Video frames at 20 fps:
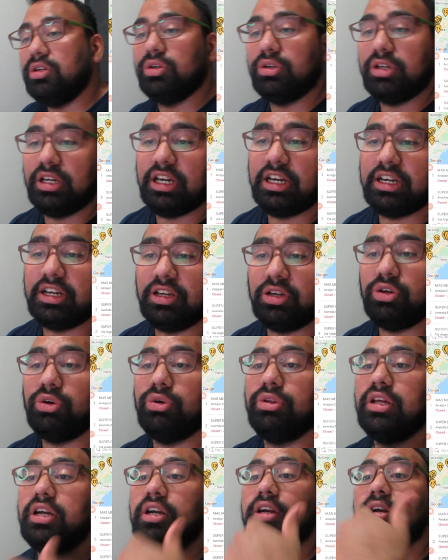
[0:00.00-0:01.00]
Okay, I could
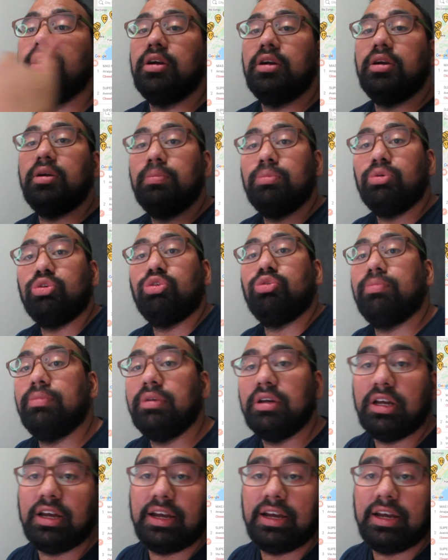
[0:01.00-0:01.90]
go there. Boom.